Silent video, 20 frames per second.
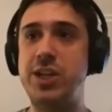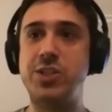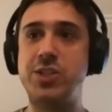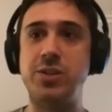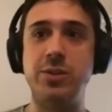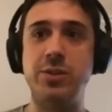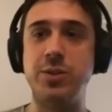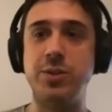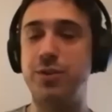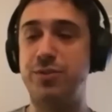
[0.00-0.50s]

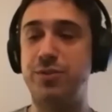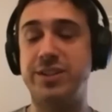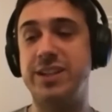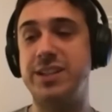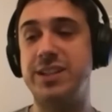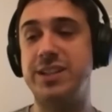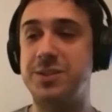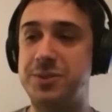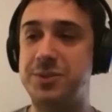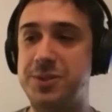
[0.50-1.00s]
the logo for
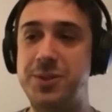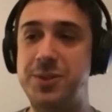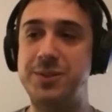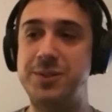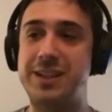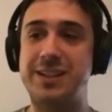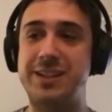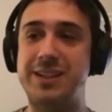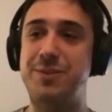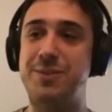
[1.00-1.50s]
Tezos.
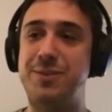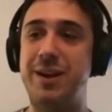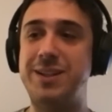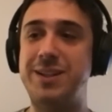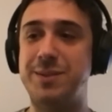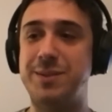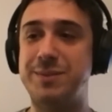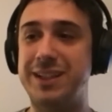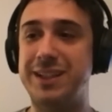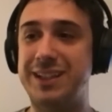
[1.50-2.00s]
Like you
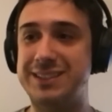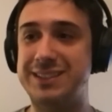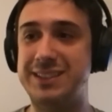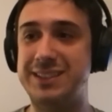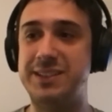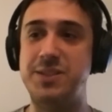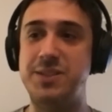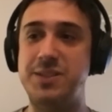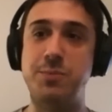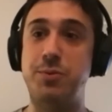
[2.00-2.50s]
write something like
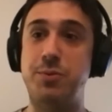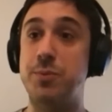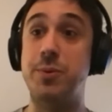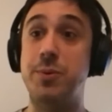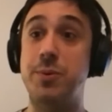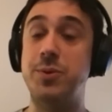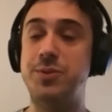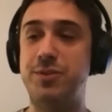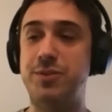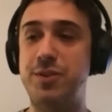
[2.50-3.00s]
that, and you
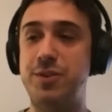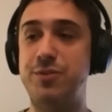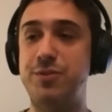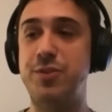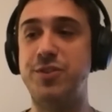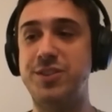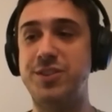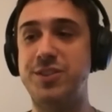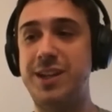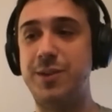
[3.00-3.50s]
propose for a vote
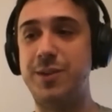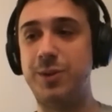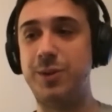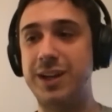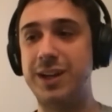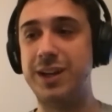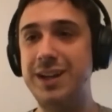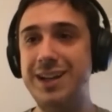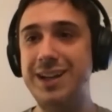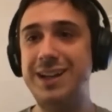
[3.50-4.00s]
for the
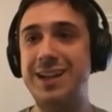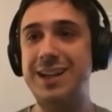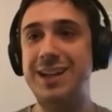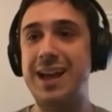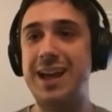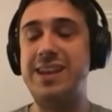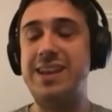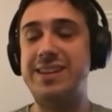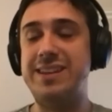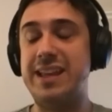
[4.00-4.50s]
network,
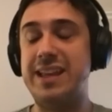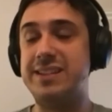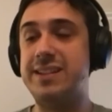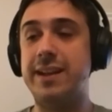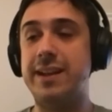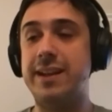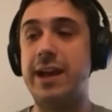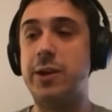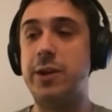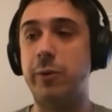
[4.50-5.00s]
and that's
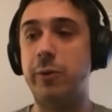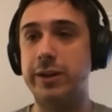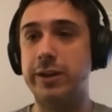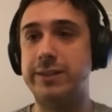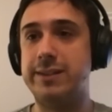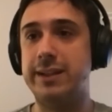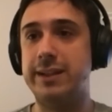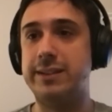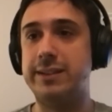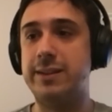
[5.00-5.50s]
not how it
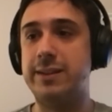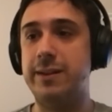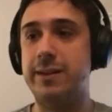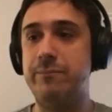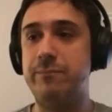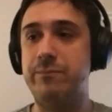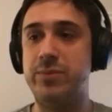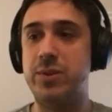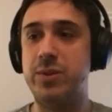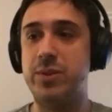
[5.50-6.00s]
works. Like
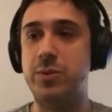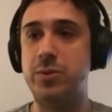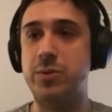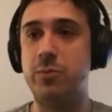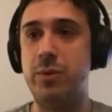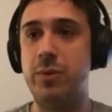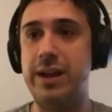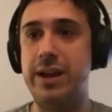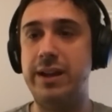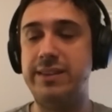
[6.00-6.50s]
the
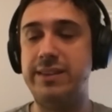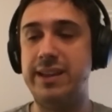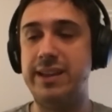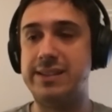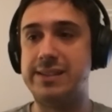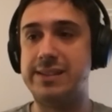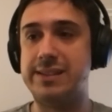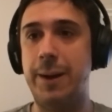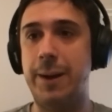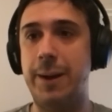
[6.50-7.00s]
way
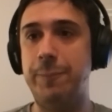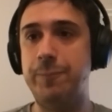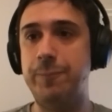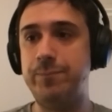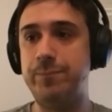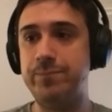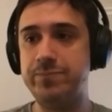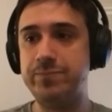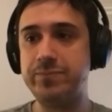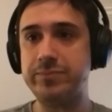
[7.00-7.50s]
that
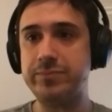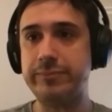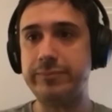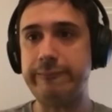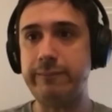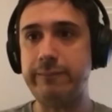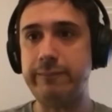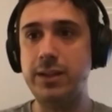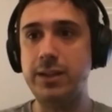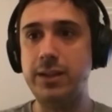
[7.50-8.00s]

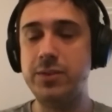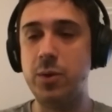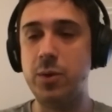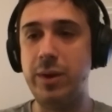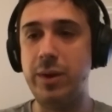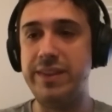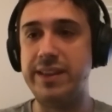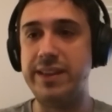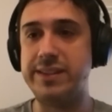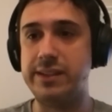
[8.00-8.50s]

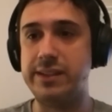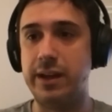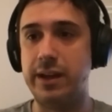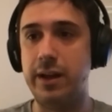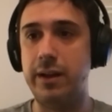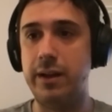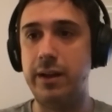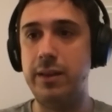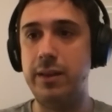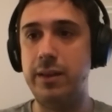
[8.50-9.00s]

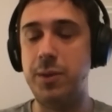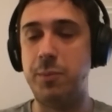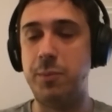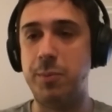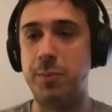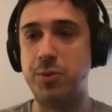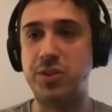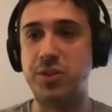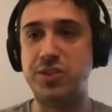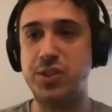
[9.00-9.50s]
the
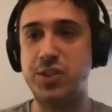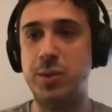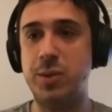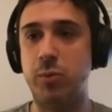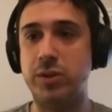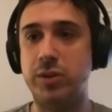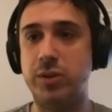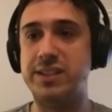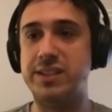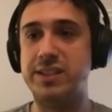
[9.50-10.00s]
proposal system
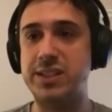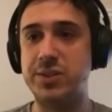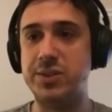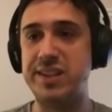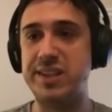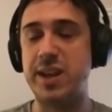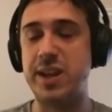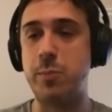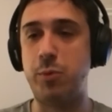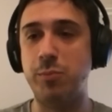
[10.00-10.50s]
works in Tezos is
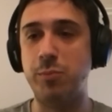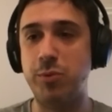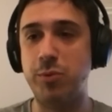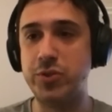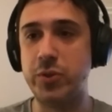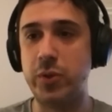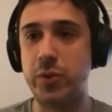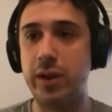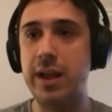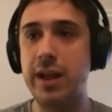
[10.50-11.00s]
that a
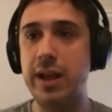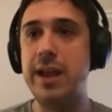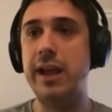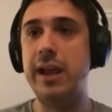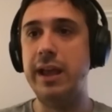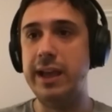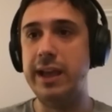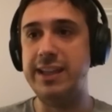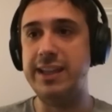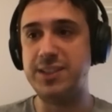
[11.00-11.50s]
proposal
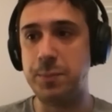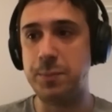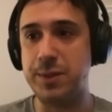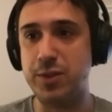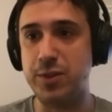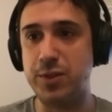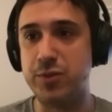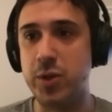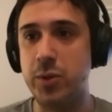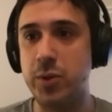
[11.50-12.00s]
is a
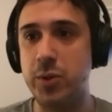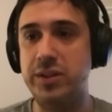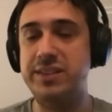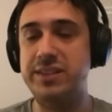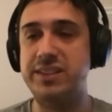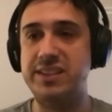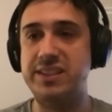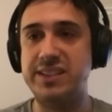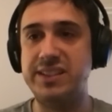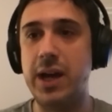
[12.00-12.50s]
piece of code.
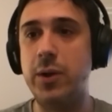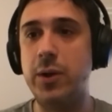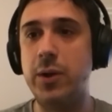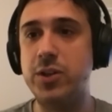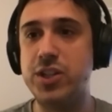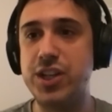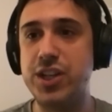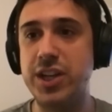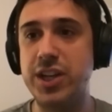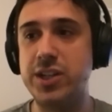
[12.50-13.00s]
This is how you
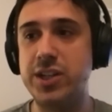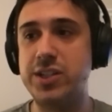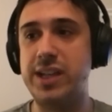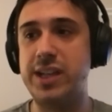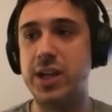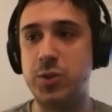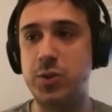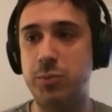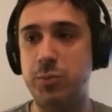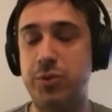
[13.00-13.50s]
change the
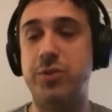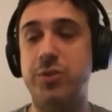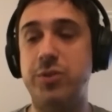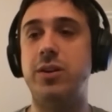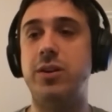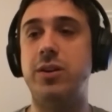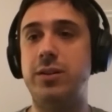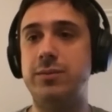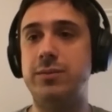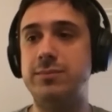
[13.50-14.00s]
actual protocol.